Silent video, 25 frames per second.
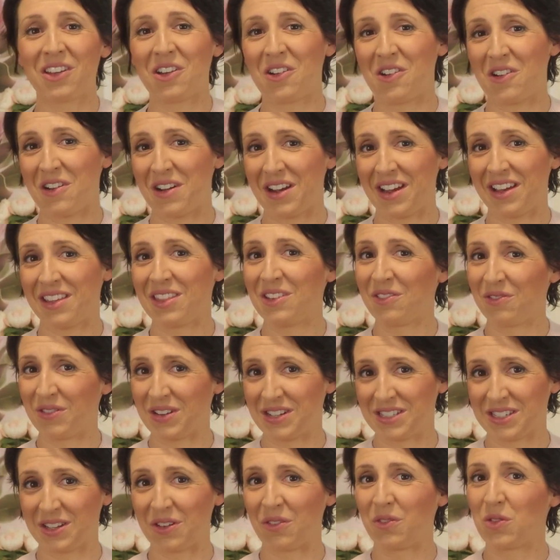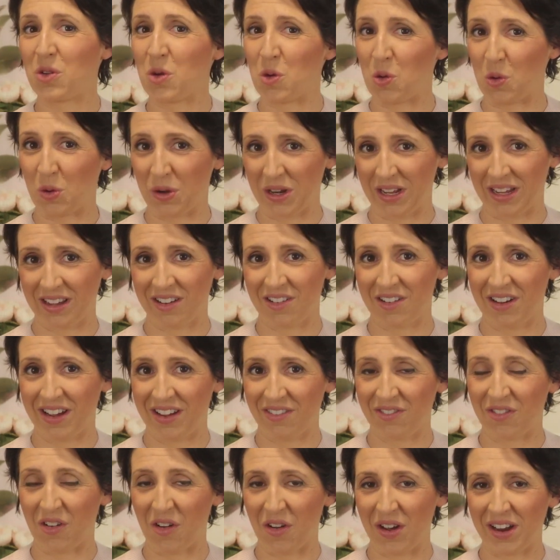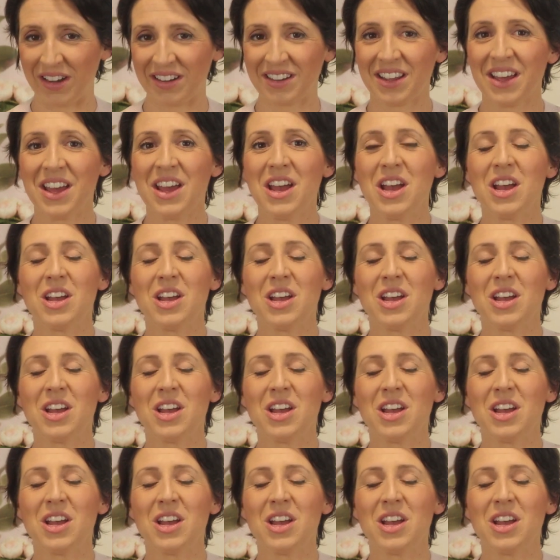the higher the risk of cording, I find.